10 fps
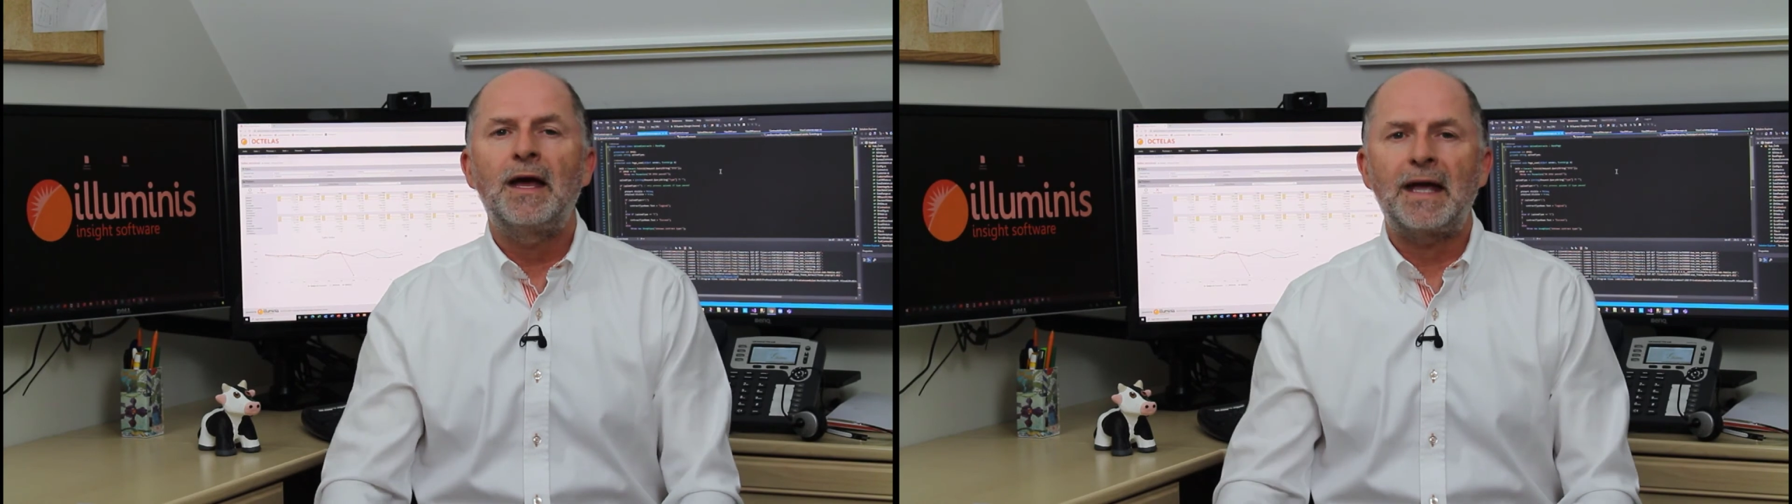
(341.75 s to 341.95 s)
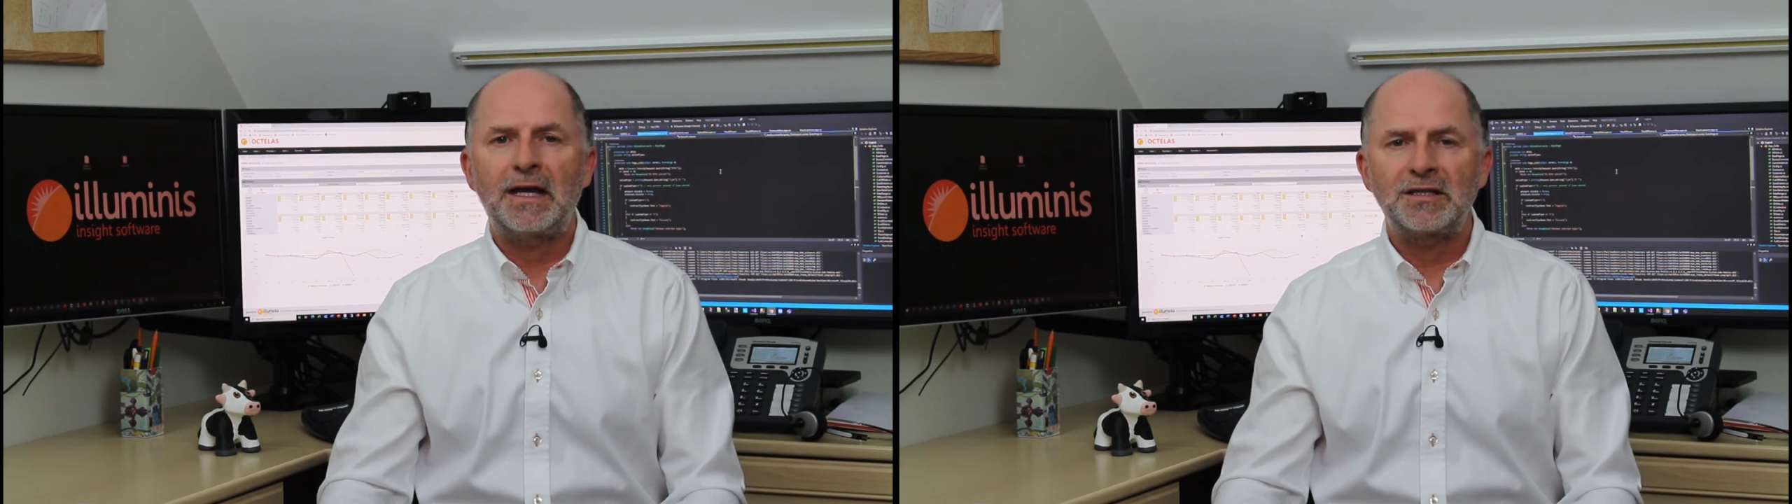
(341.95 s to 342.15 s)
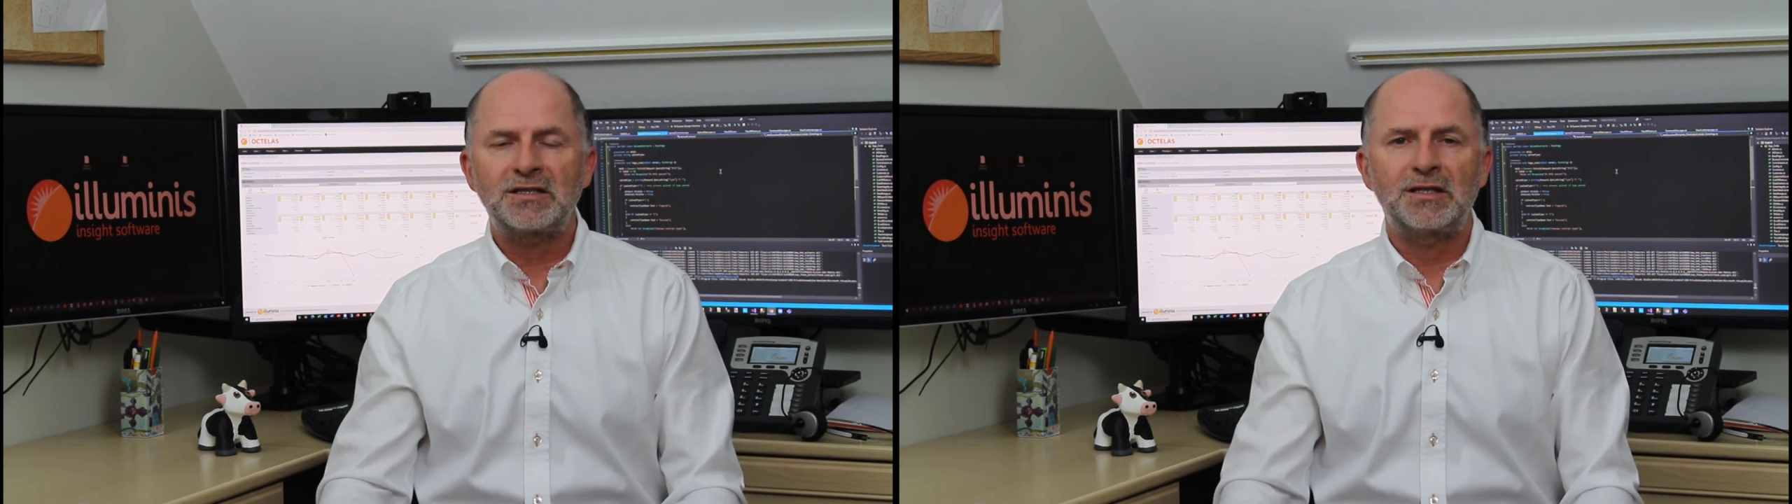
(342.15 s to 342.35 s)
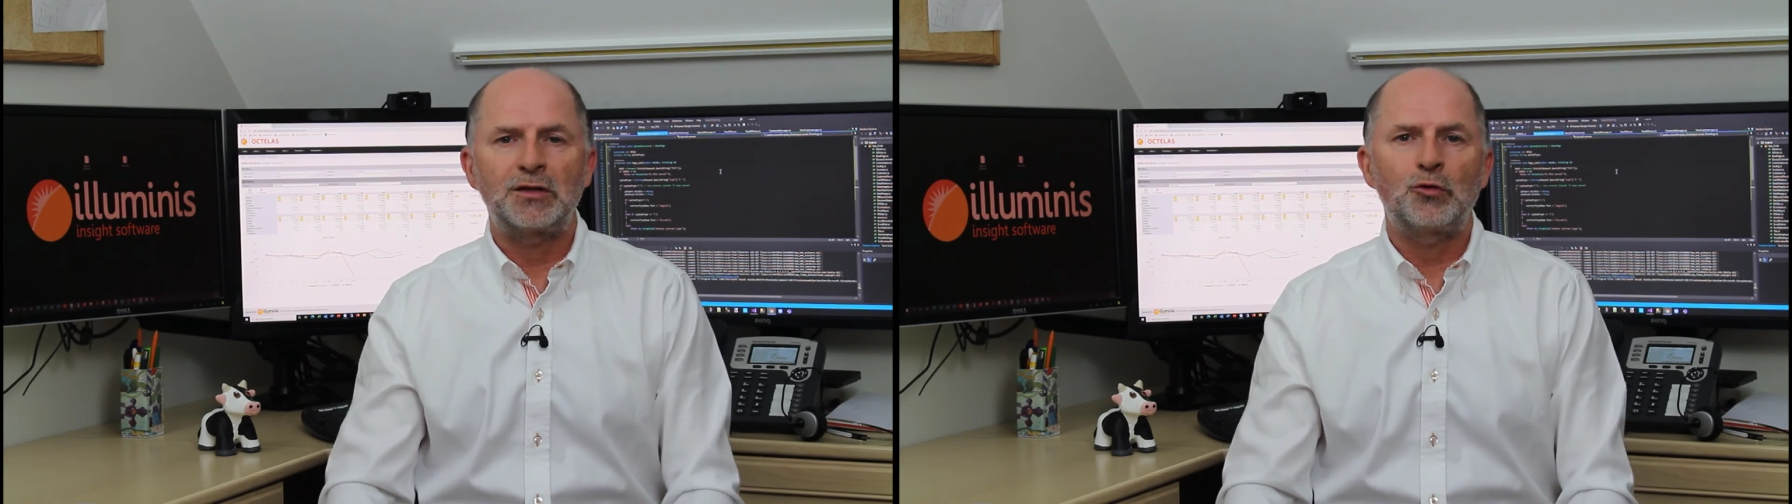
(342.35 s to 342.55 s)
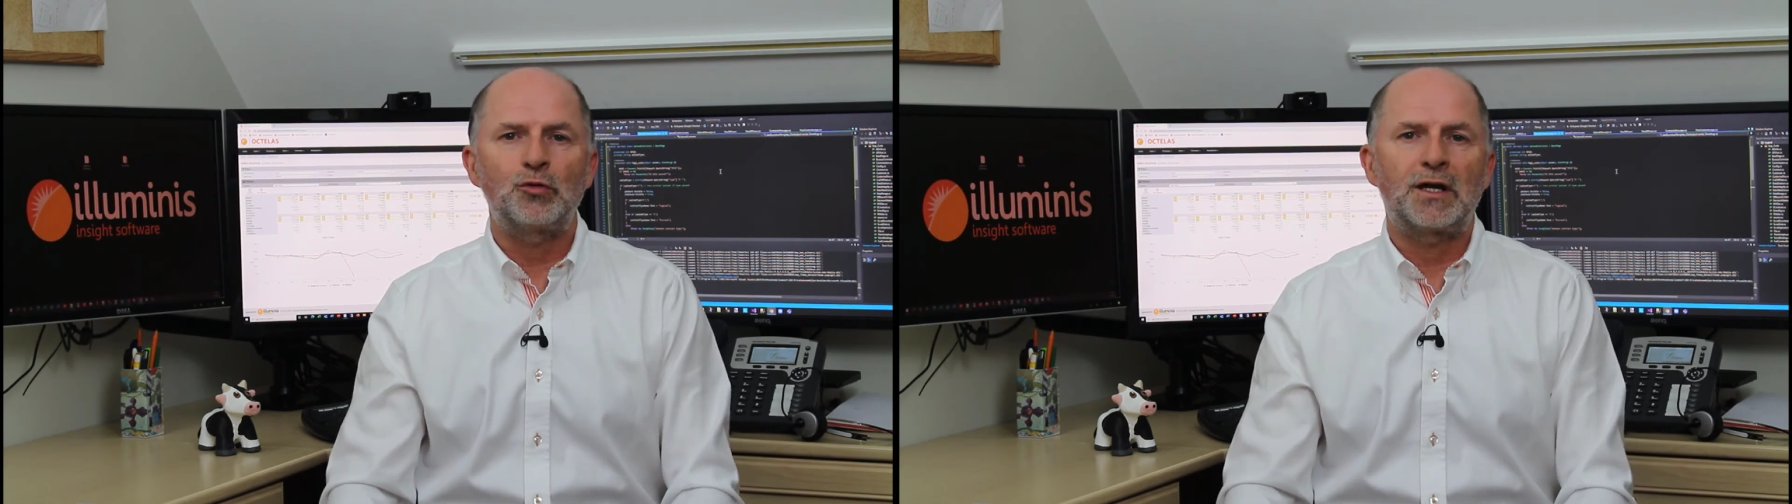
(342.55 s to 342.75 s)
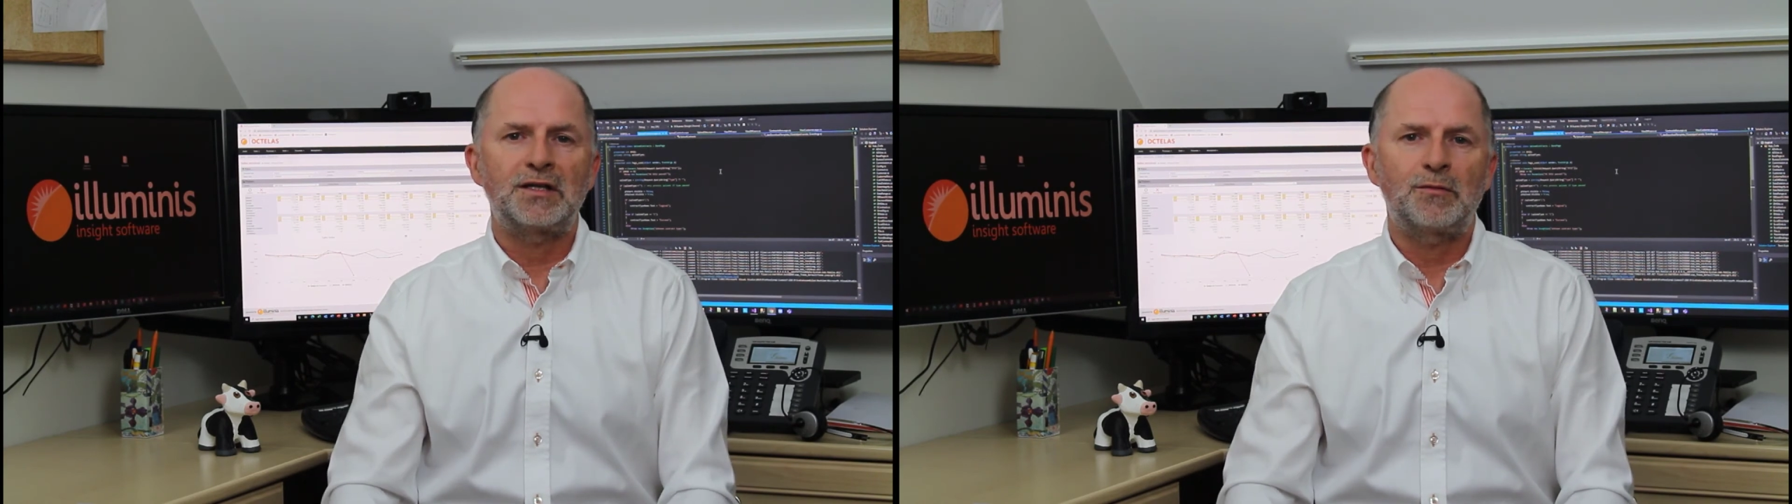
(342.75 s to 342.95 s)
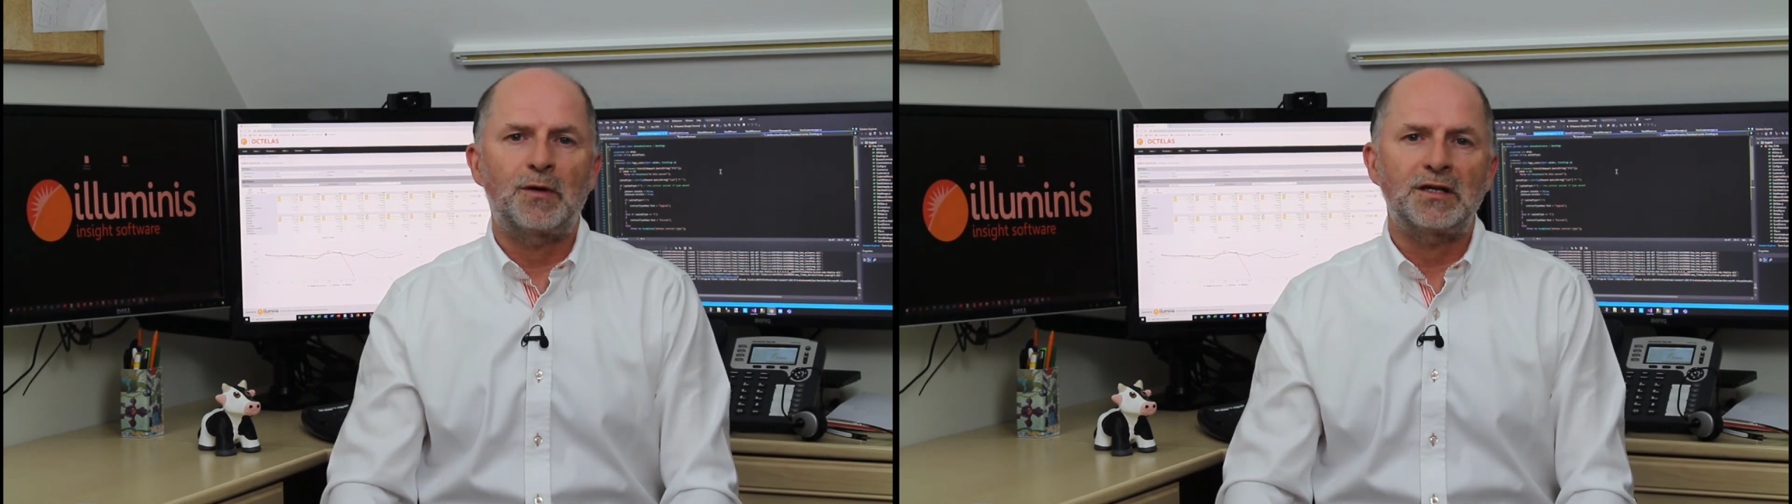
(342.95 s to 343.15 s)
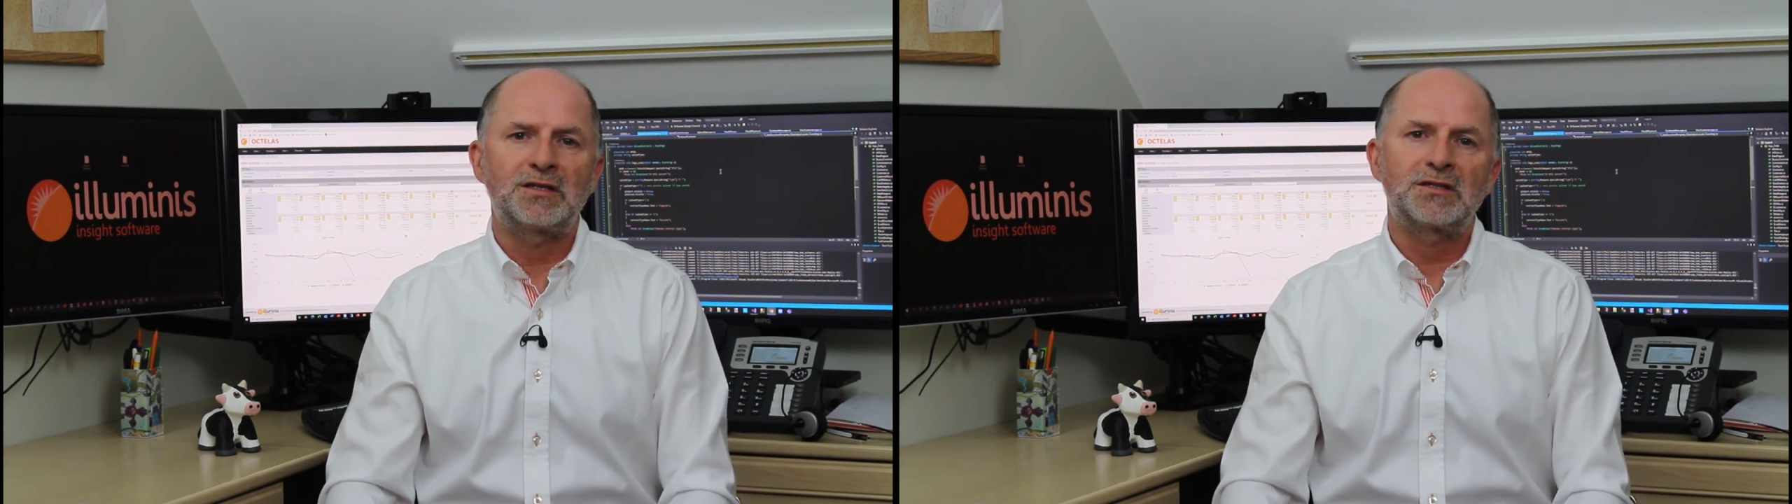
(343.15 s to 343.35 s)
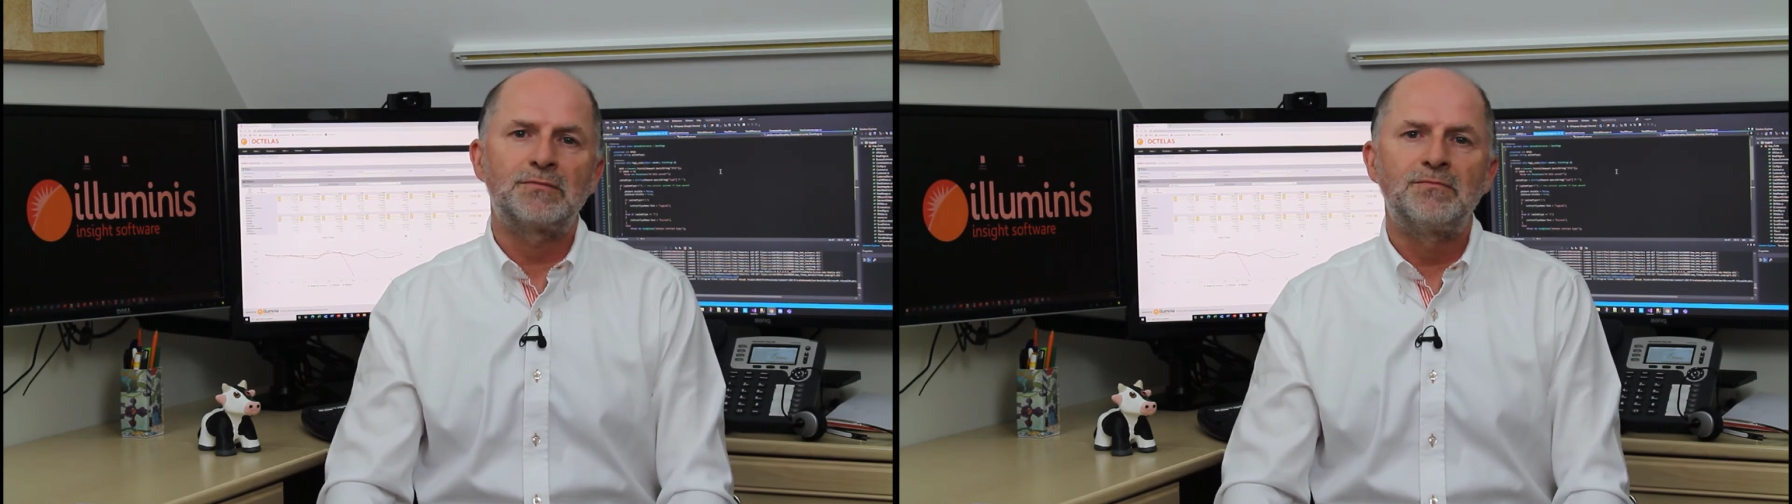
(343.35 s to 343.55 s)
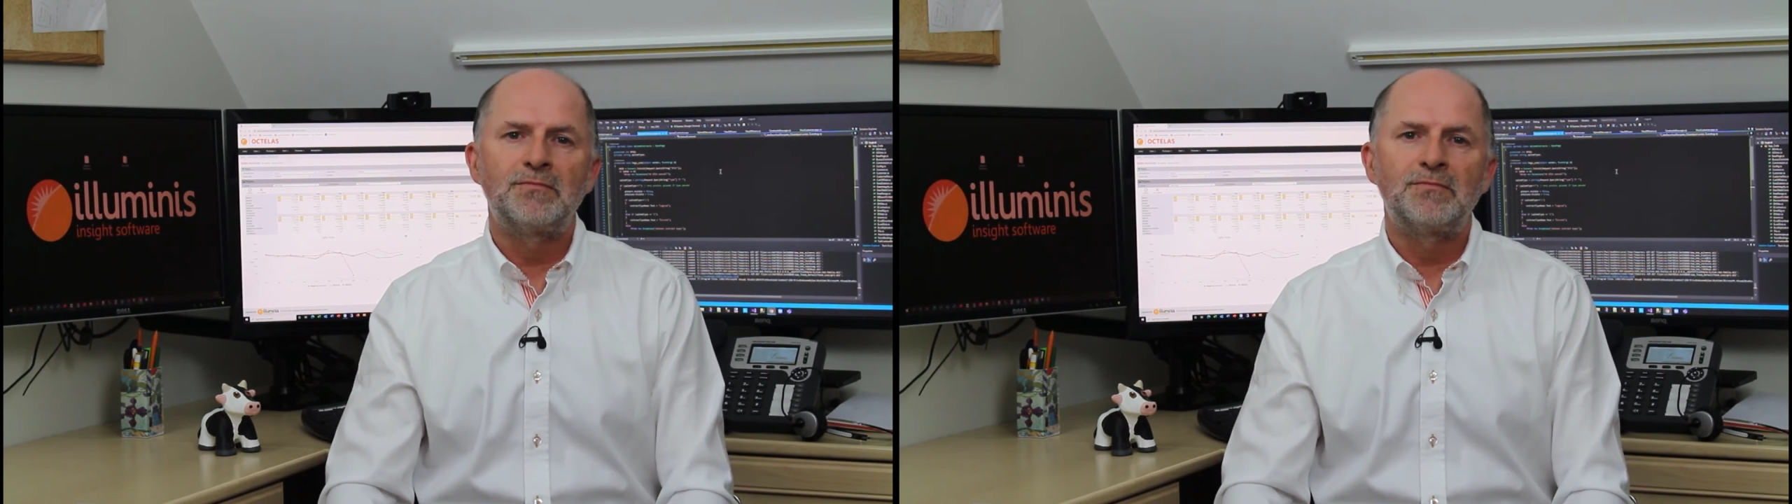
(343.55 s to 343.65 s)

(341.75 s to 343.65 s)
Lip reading: in a single database.